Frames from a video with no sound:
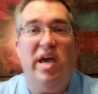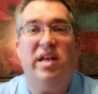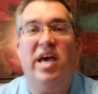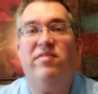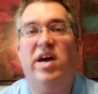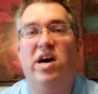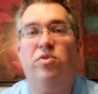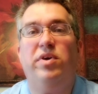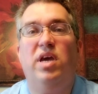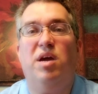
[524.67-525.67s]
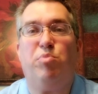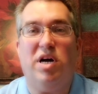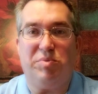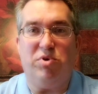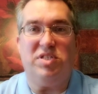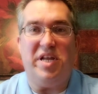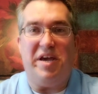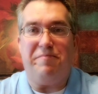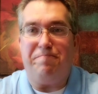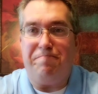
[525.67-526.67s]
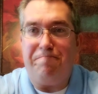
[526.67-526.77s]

And have a healthy and prosperous day.